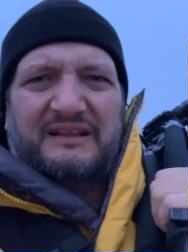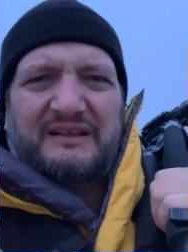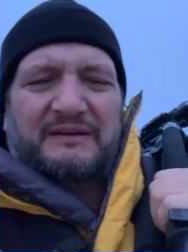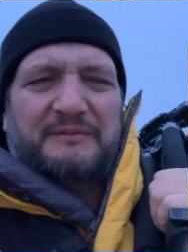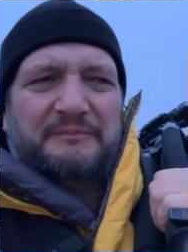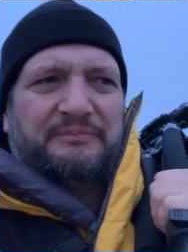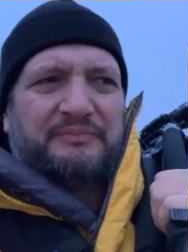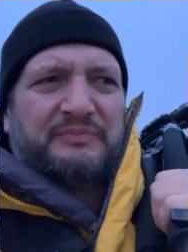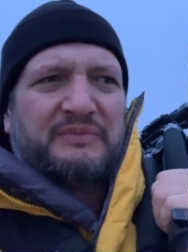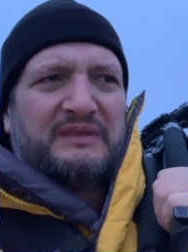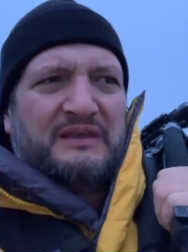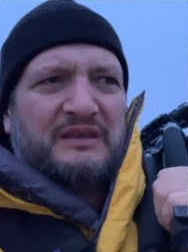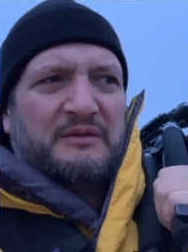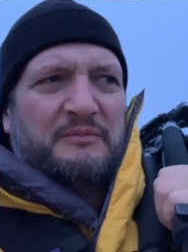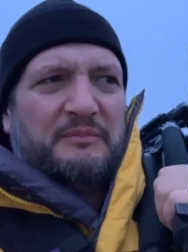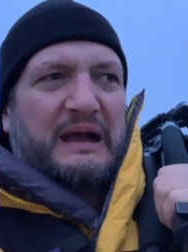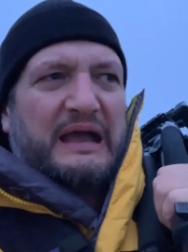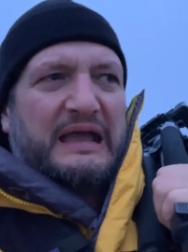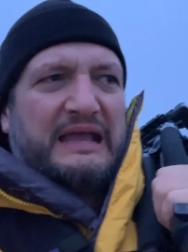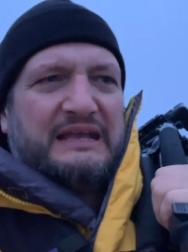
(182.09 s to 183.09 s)
Uh,
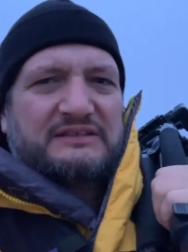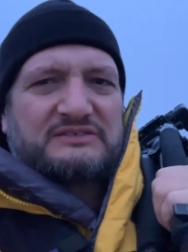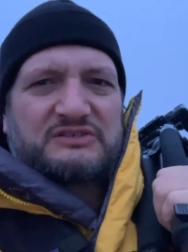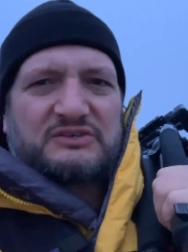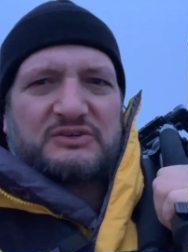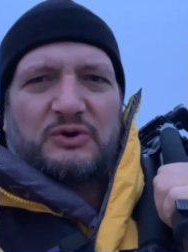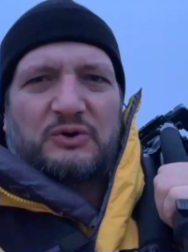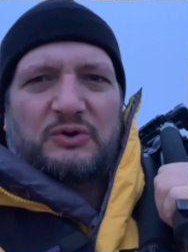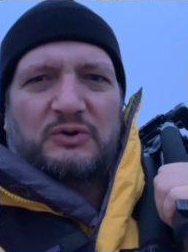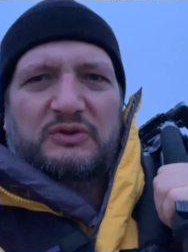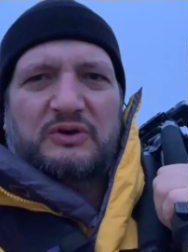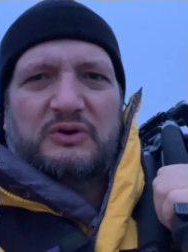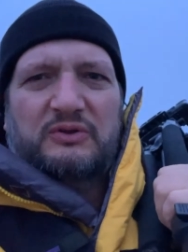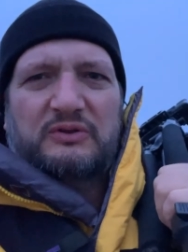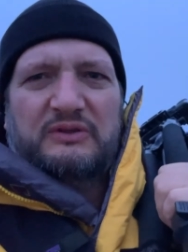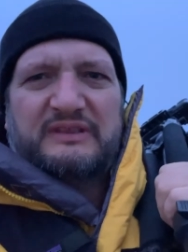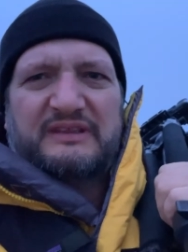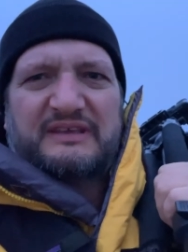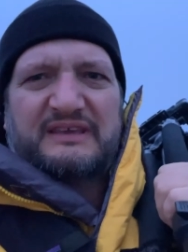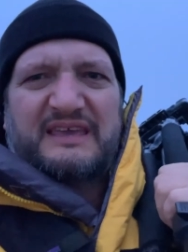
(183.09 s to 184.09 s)
my hands are cold
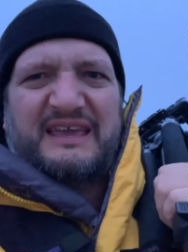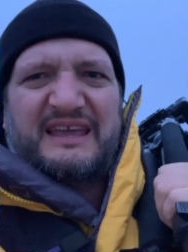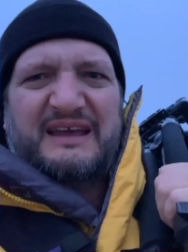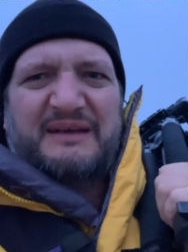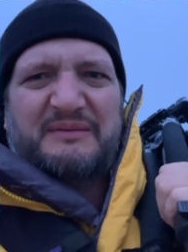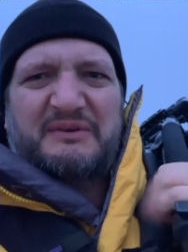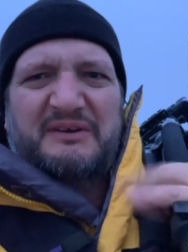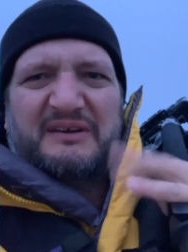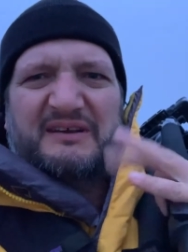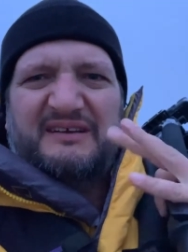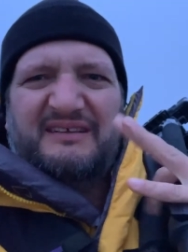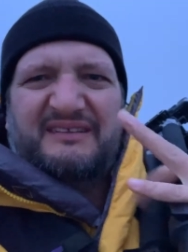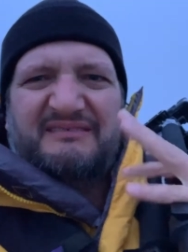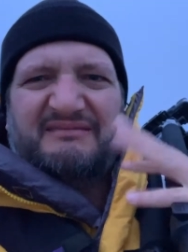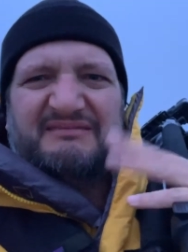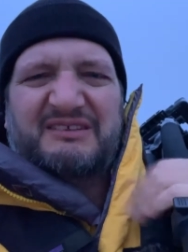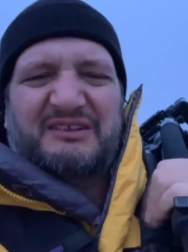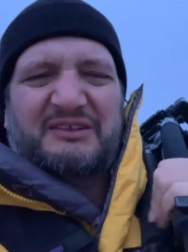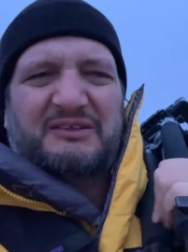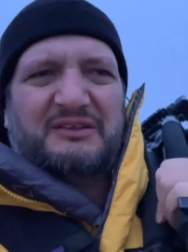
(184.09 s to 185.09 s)
holding the camera
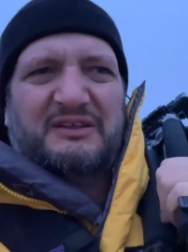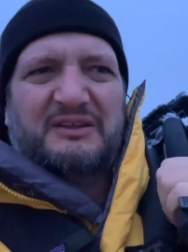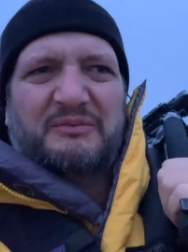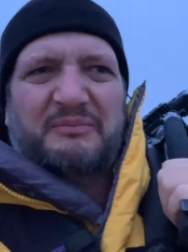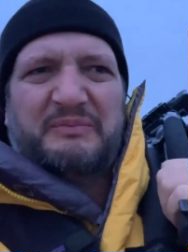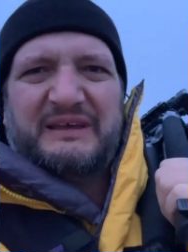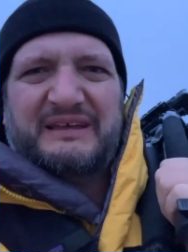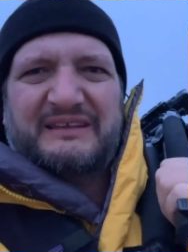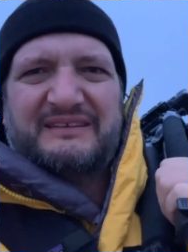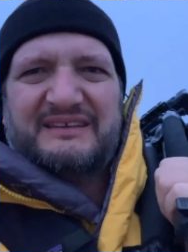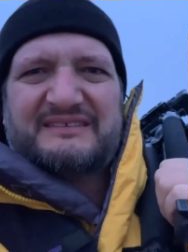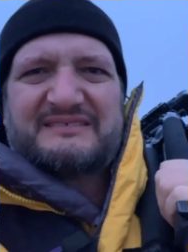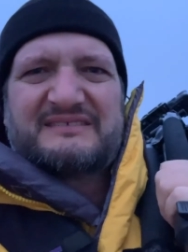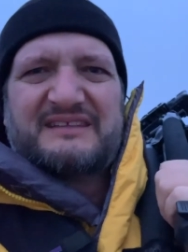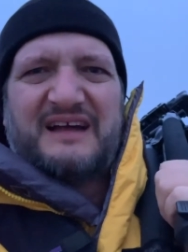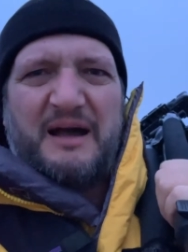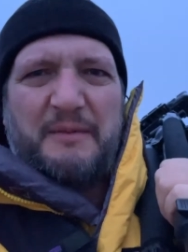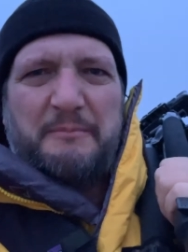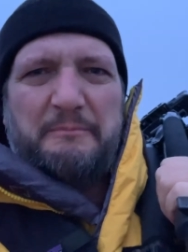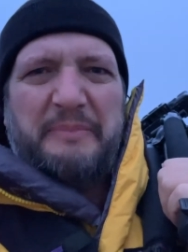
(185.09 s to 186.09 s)
you know, a little bit. It's
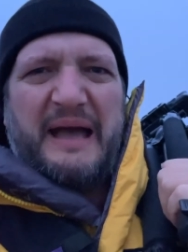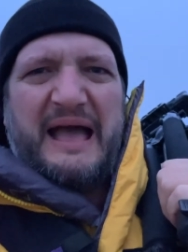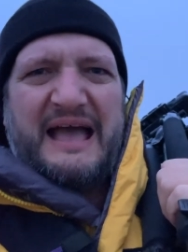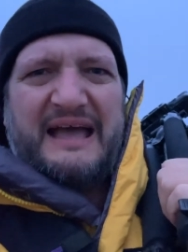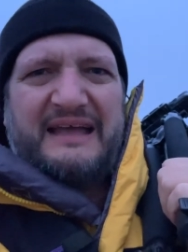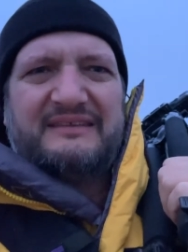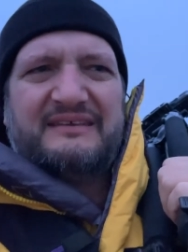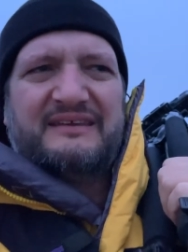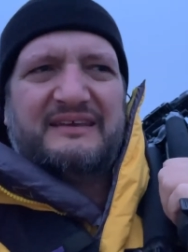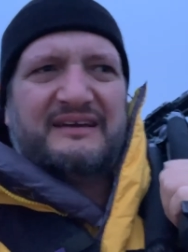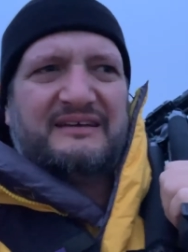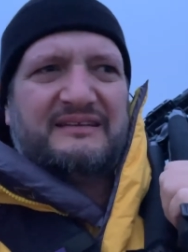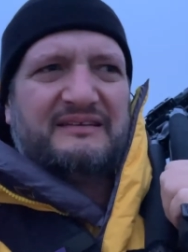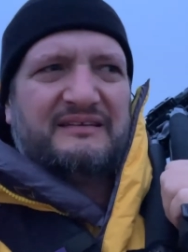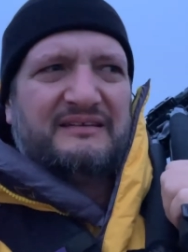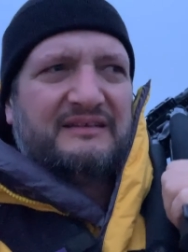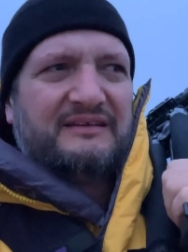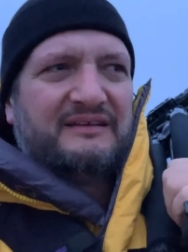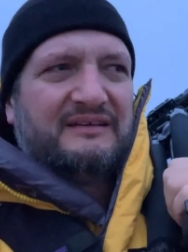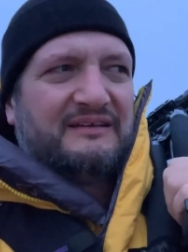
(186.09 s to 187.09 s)
not bad
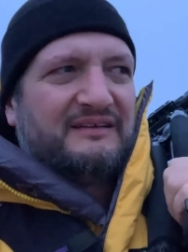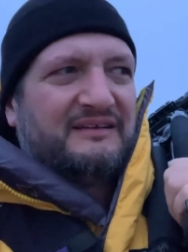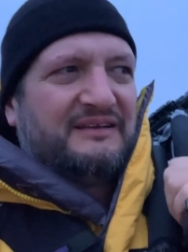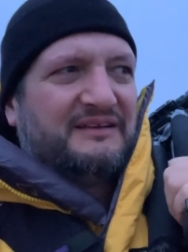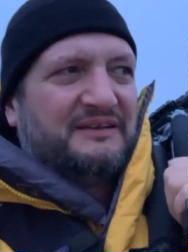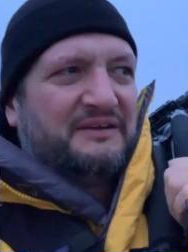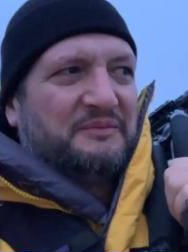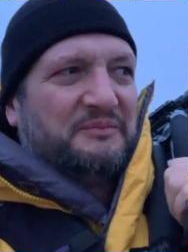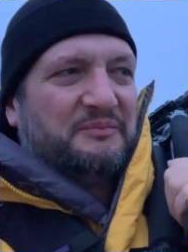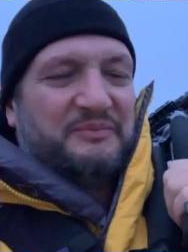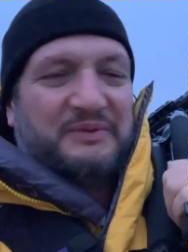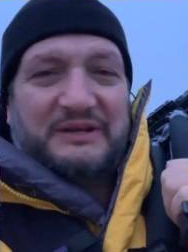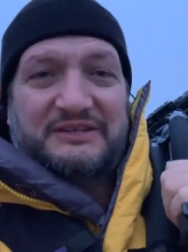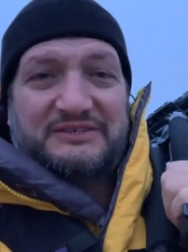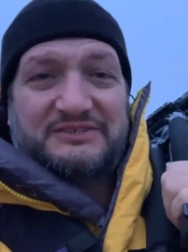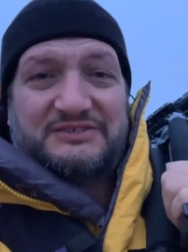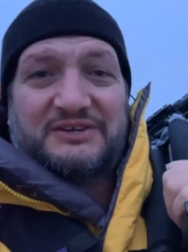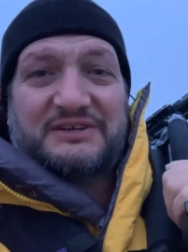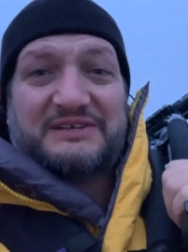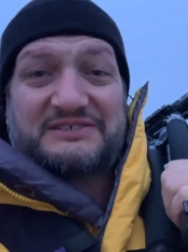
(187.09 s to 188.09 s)
yet, but it
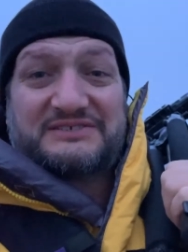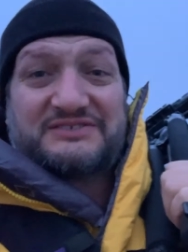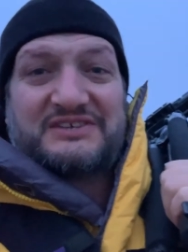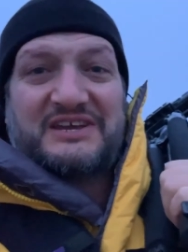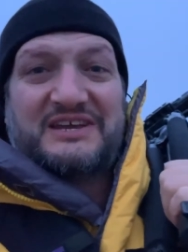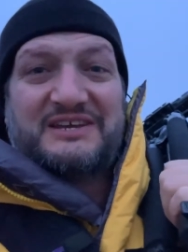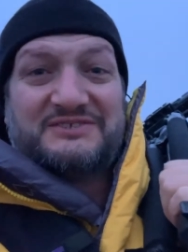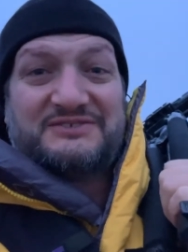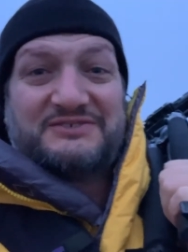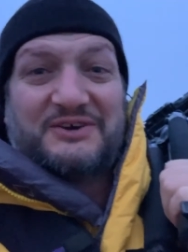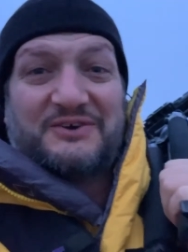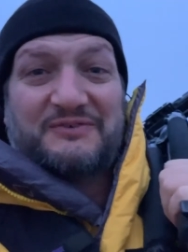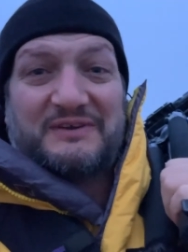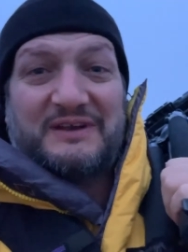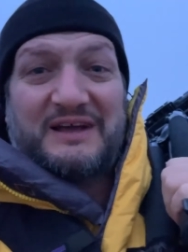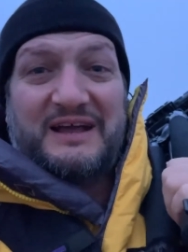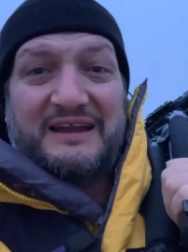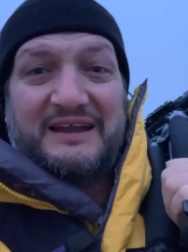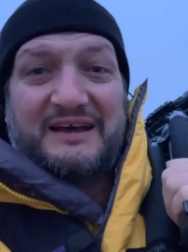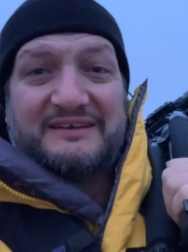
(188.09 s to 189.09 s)
sure has changed
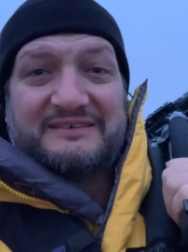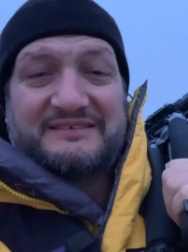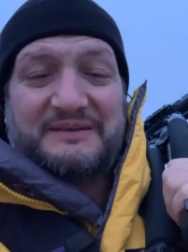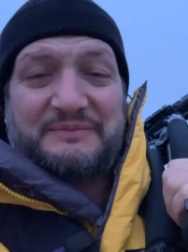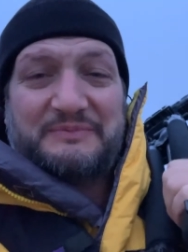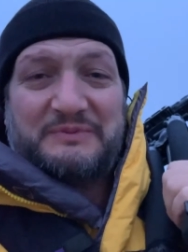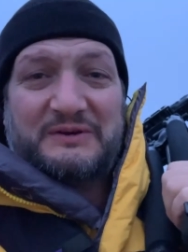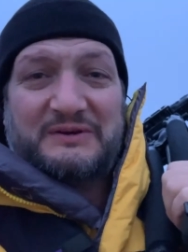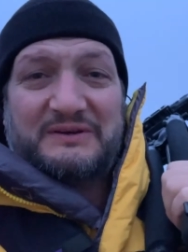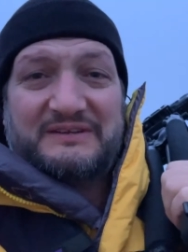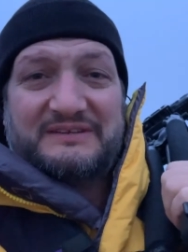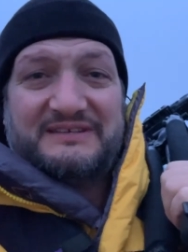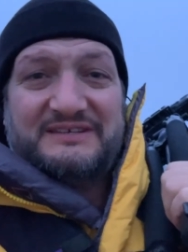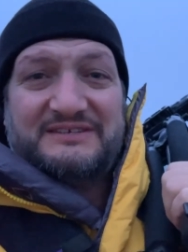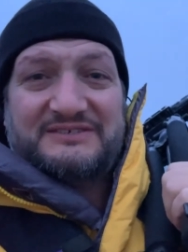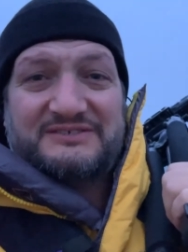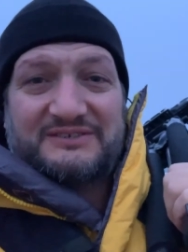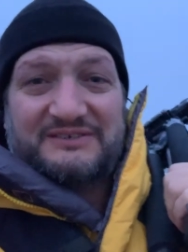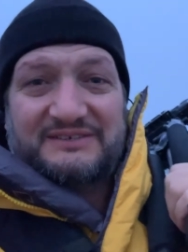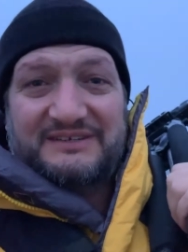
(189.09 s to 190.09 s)
overnight. I was up here in a
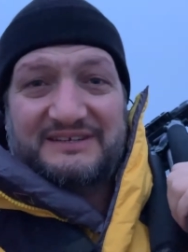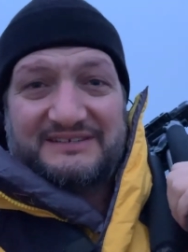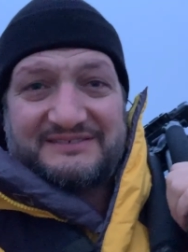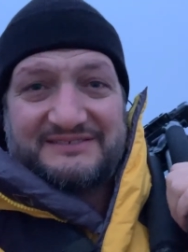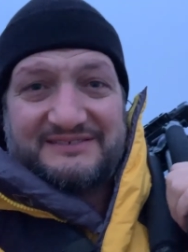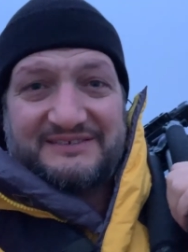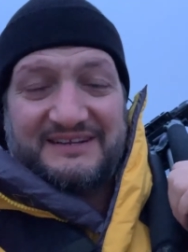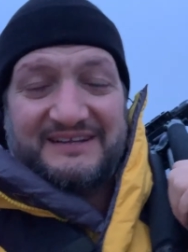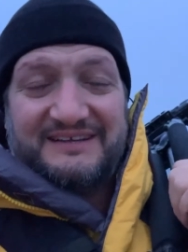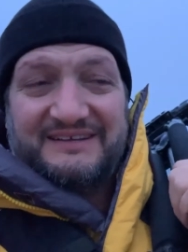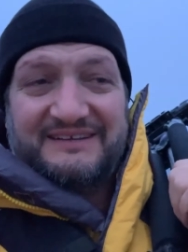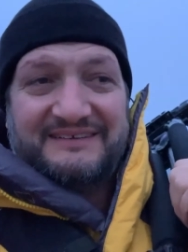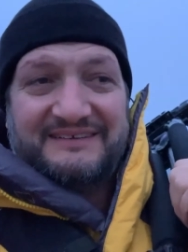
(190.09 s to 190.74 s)
t-shirt yesterday.